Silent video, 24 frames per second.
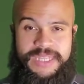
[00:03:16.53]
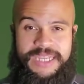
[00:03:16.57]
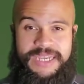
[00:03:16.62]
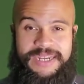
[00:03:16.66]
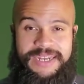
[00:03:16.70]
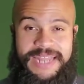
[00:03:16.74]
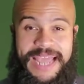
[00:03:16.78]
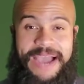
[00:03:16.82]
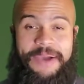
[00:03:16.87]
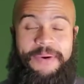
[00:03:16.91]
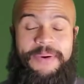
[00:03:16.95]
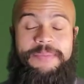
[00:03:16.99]

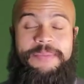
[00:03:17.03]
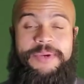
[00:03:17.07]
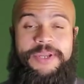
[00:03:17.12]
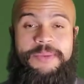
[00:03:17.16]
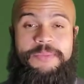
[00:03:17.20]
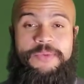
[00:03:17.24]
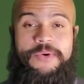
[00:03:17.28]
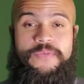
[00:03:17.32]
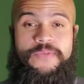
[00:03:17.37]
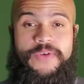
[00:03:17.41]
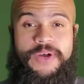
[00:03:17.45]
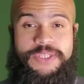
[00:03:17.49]
Now I'm going
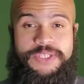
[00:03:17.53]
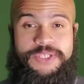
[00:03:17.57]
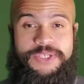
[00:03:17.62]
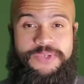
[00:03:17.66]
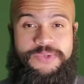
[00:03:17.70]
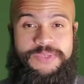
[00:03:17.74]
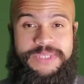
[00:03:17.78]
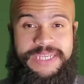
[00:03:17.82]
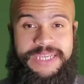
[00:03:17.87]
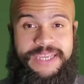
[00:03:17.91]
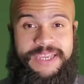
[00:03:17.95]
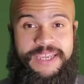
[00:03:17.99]
to move on to
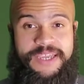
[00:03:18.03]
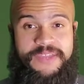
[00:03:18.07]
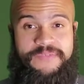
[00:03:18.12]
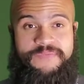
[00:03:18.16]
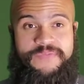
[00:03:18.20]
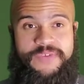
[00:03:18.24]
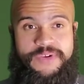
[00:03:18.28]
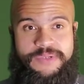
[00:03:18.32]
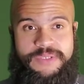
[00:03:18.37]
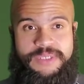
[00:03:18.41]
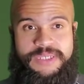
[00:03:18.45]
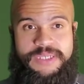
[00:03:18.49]
using
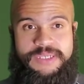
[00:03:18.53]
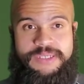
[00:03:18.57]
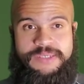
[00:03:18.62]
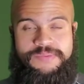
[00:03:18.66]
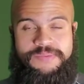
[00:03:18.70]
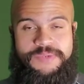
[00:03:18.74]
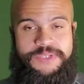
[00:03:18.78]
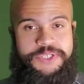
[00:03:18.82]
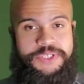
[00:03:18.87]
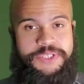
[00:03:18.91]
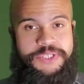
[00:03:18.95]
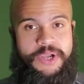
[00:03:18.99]
inverses,
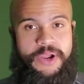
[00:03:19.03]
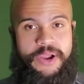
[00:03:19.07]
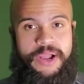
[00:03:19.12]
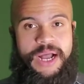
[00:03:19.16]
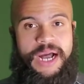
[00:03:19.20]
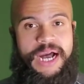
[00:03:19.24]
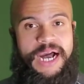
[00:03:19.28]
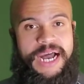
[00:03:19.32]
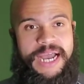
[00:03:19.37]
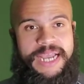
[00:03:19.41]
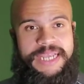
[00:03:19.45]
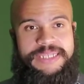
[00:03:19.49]
which is our
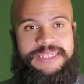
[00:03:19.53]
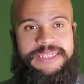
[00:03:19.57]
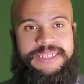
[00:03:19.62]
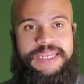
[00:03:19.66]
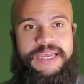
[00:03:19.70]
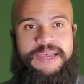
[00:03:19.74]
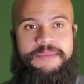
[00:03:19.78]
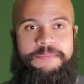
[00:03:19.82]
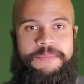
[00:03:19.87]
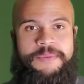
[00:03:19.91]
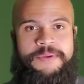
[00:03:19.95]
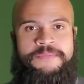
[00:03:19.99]
I
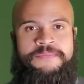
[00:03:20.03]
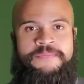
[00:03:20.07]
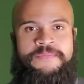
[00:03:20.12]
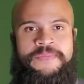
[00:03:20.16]
step.